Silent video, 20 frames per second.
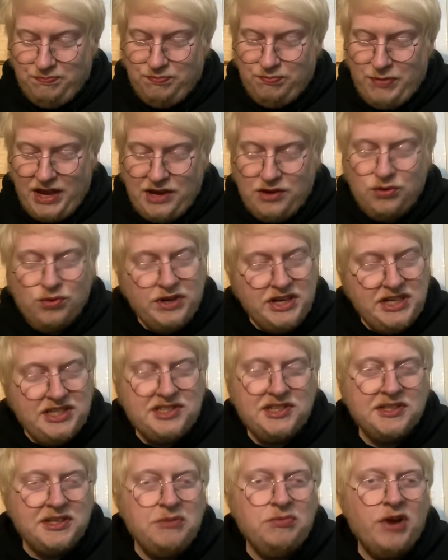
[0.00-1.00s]

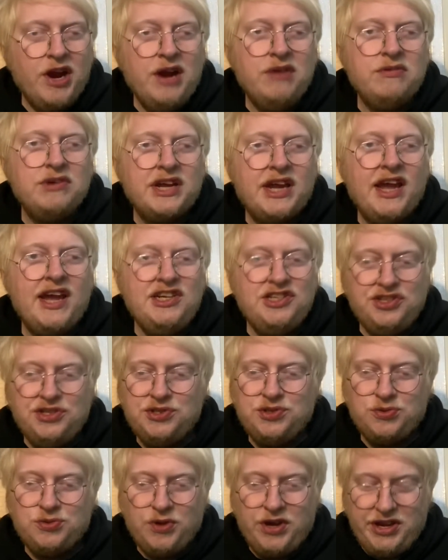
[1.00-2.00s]
increasingly rare
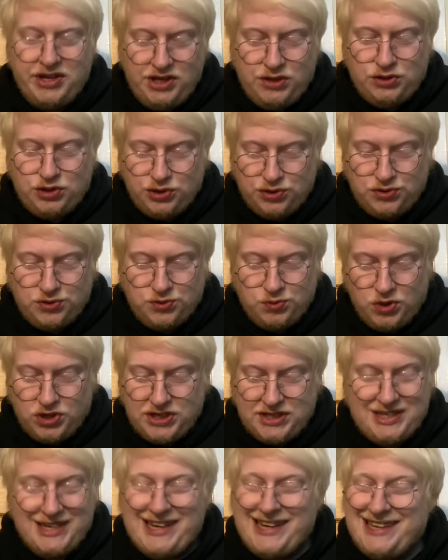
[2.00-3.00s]
occasions where you just want
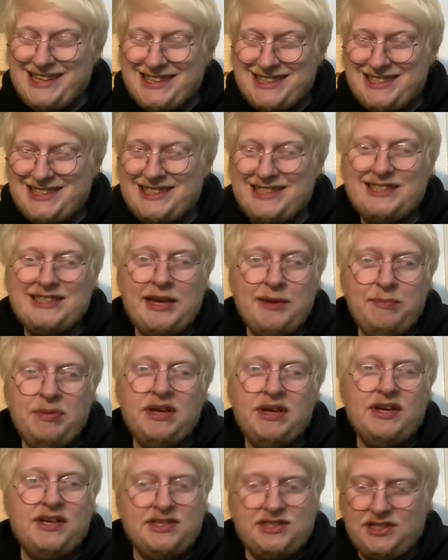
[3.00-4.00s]
to take a sip
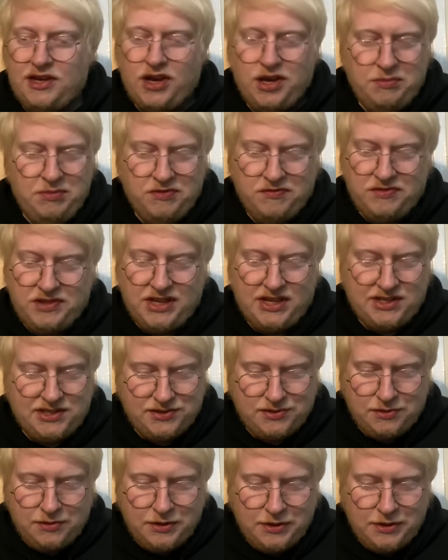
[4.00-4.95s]
at a time of this.